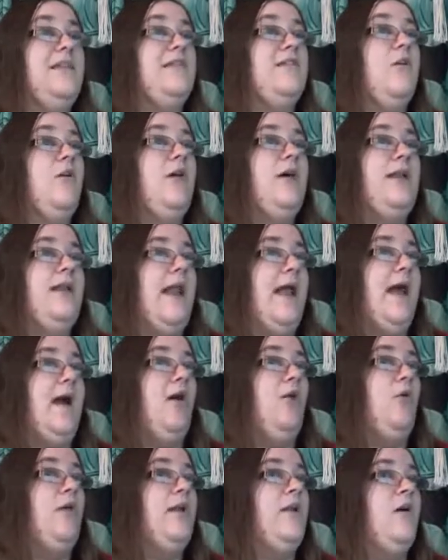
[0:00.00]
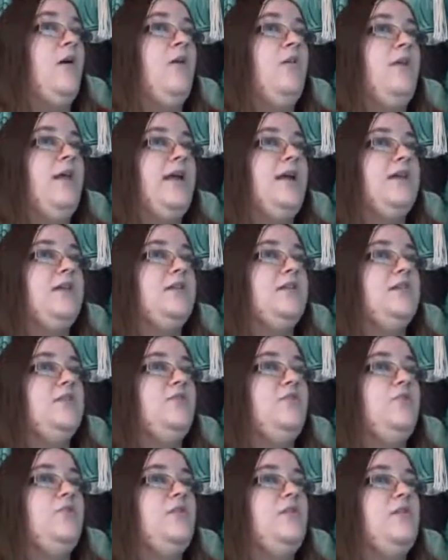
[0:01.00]
gone now, and all I can
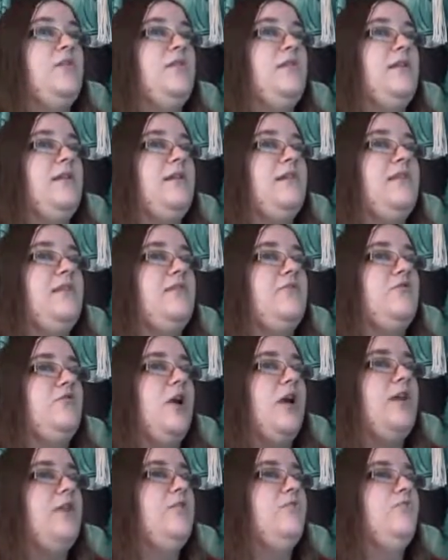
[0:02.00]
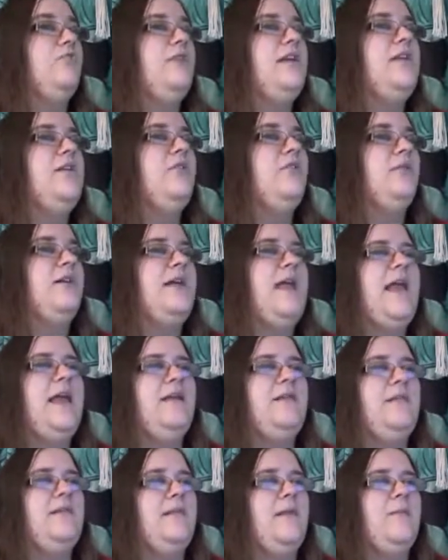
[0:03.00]
do is try to
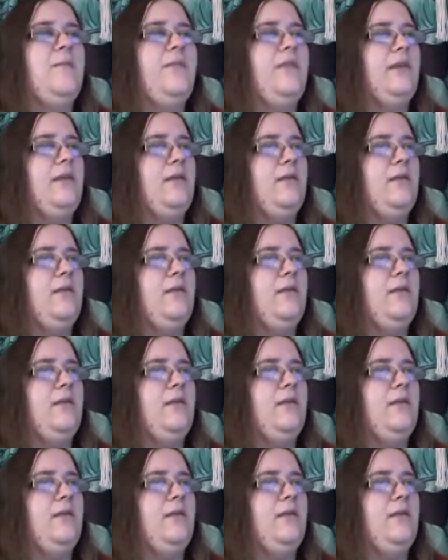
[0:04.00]
recreate something